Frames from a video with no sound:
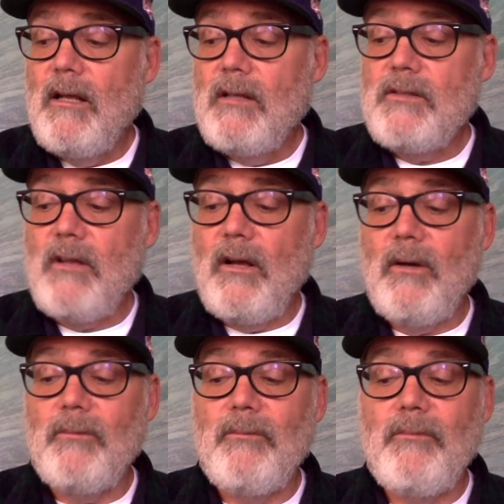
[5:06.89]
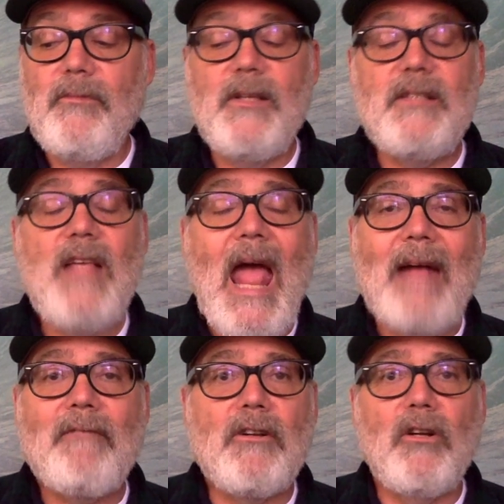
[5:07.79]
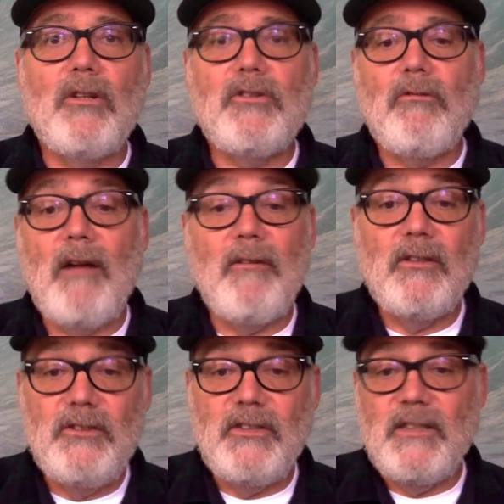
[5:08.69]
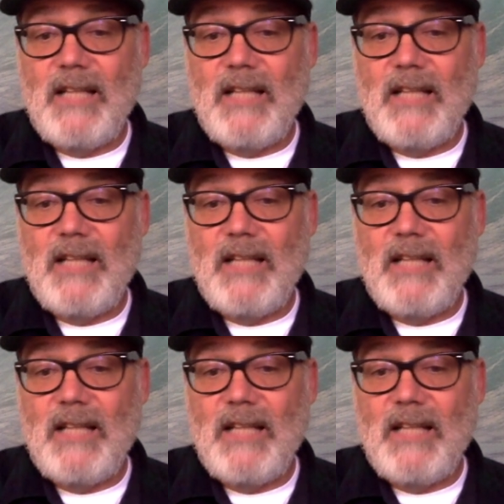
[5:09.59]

So this agricultural revolution,